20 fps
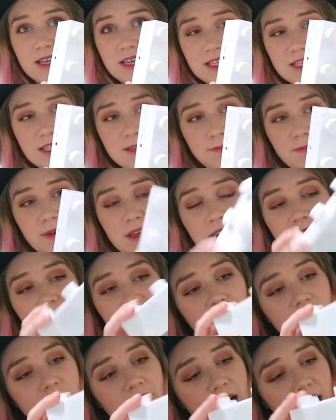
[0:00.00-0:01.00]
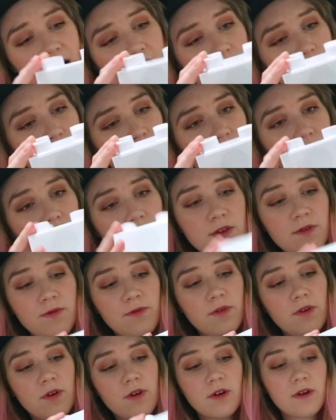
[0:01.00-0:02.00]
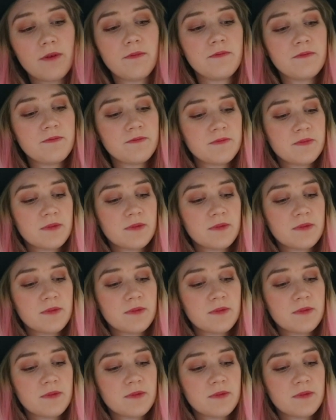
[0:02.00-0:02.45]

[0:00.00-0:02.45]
speaker I bought for